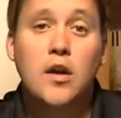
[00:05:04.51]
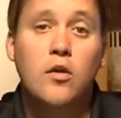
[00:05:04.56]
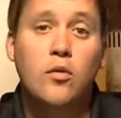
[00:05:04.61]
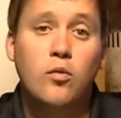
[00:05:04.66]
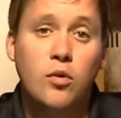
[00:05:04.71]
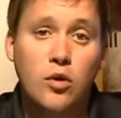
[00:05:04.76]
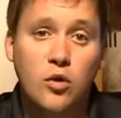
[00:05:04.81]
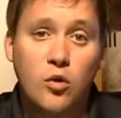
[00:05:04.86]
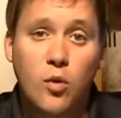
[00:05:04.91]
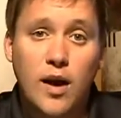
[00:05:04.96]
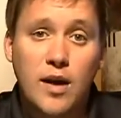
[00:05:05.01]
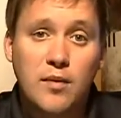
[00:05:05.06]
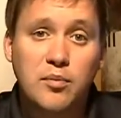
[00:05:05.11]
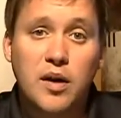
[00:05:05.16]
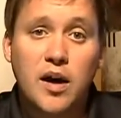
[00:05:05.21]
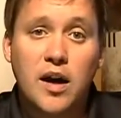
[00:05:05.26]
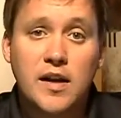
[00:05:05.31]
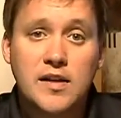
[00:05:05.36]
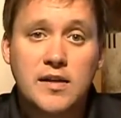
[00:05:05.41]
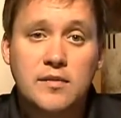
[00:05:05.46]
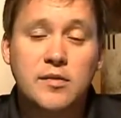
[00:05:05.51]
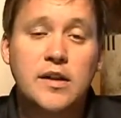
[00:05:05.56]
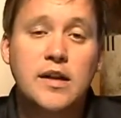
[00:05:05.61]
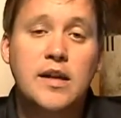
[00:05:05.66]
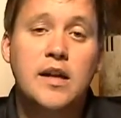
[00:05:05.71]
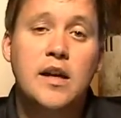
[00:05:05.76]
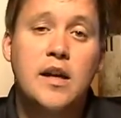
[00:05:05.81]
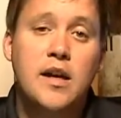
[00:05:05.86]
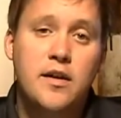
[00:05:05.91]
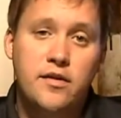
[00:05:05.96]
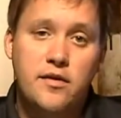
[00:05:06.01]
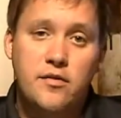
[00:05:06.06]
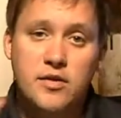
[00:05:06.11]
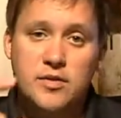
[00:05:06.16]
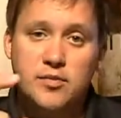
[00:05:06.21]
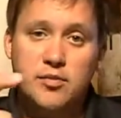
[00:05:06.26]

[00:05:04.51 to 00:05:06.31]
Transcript: Well, quite possibly there was